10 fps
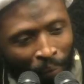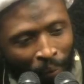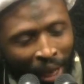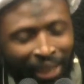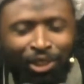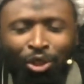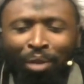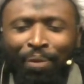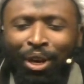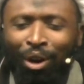It is
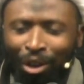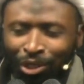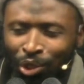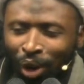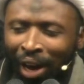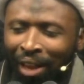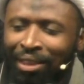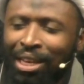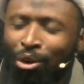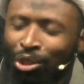not because you are
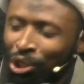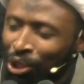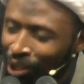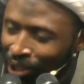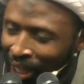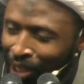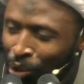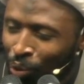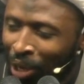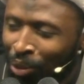healthy conscious that
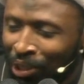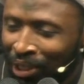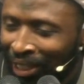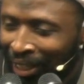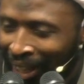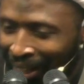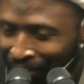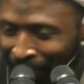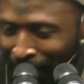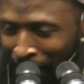is why you are still alive.
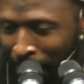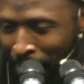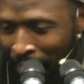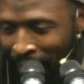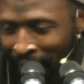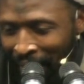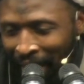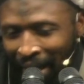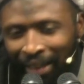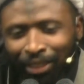
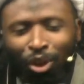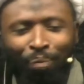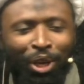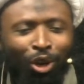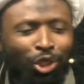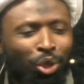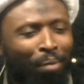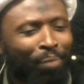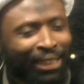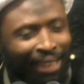It is not because you are
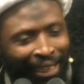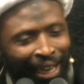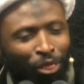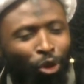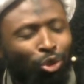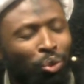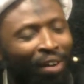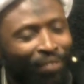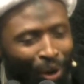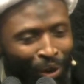better than those who
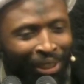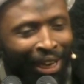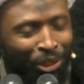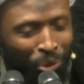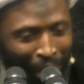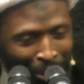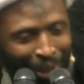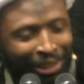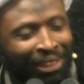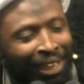have gone. That is why you
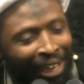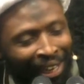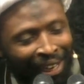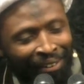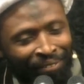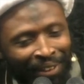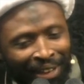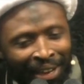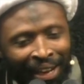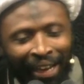are still alive.
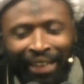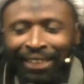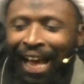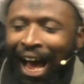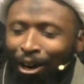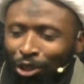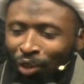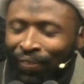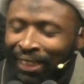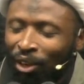It is out
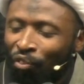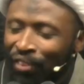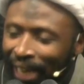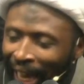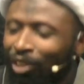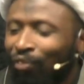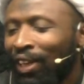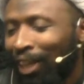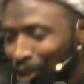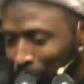of the tawfiqat of
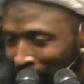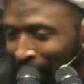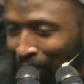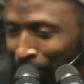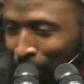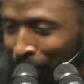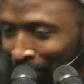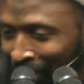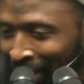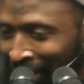Allah subhanahu wa
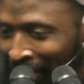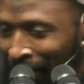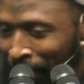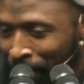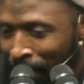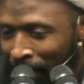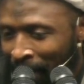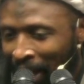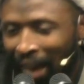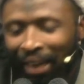ta'ala.